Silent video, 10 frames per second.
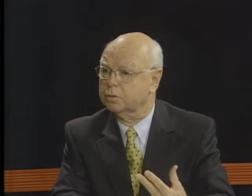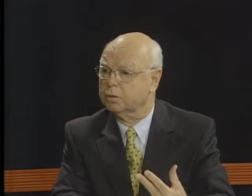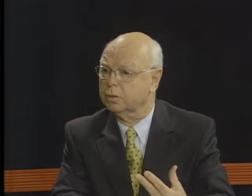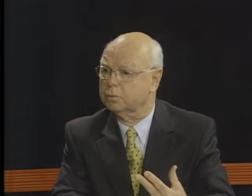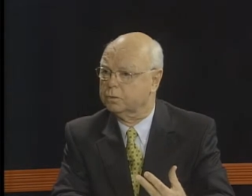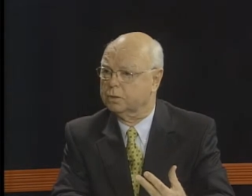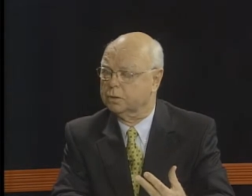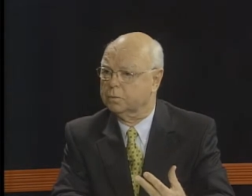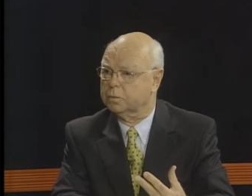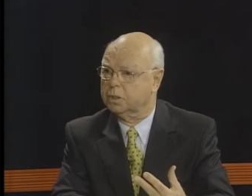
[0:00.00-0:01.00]
control
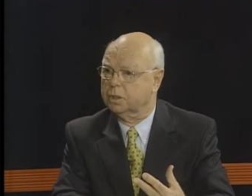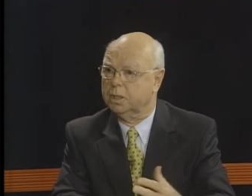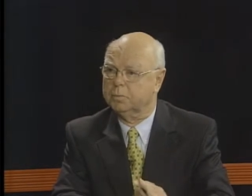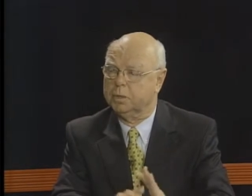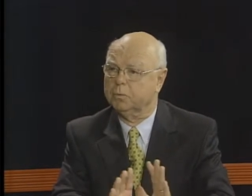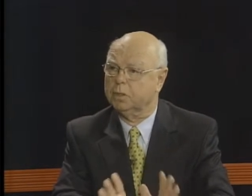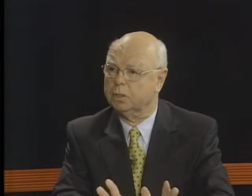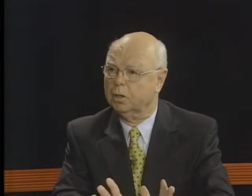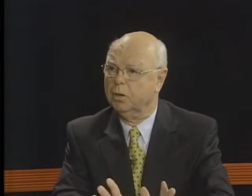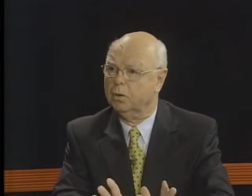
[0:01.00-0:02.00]
systems, and they've been
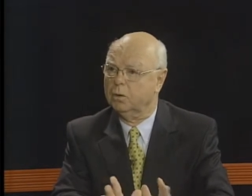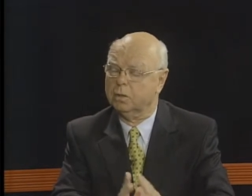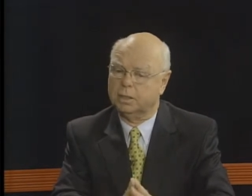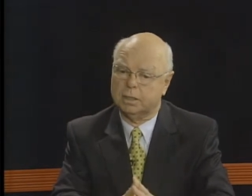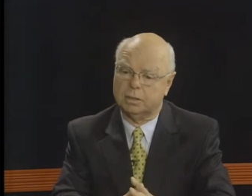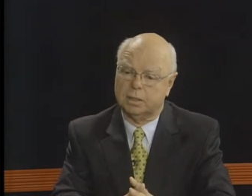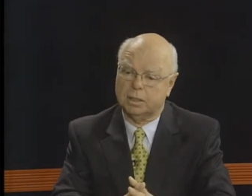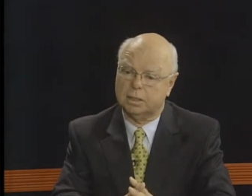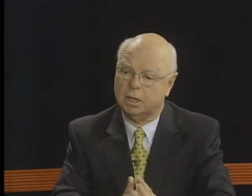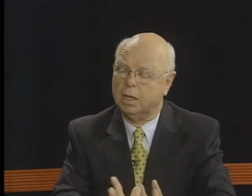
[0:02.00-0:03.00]
recalled, and
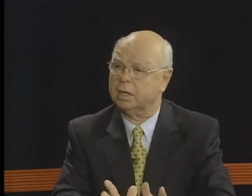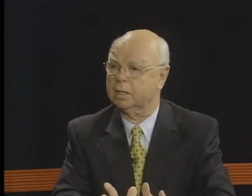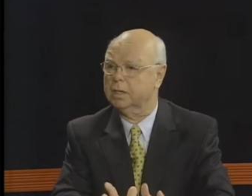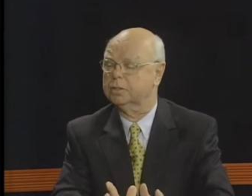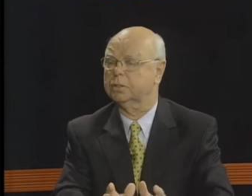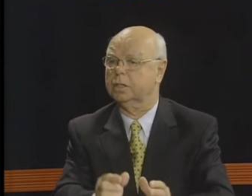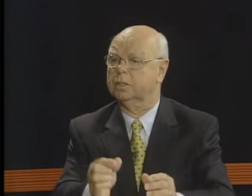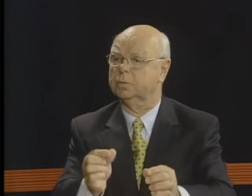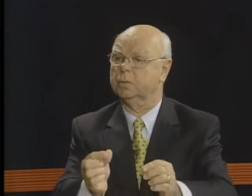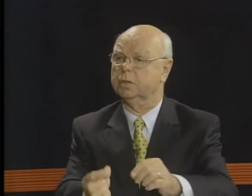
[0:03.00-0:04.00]
in a lot of cases they
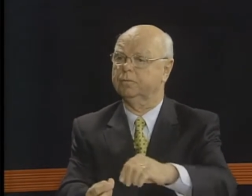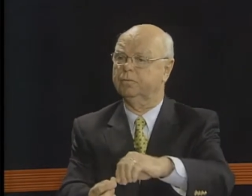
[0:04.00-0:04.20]
just put a